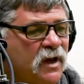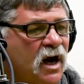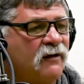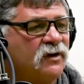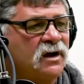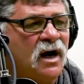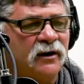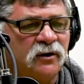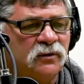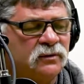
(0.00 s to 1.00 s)

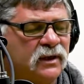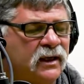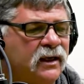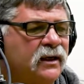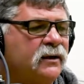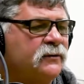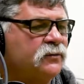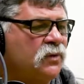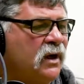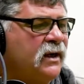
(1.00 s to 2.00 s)
avocado
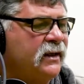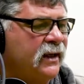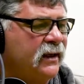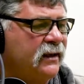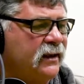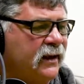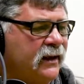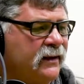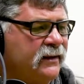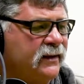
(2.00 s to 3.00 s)
run
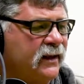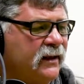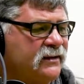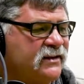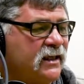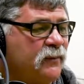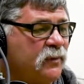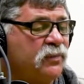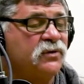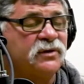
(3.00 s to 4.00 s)
and set up a
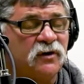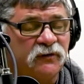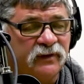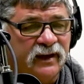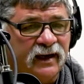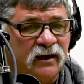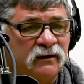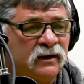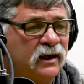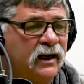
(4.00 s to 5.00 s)
booth over there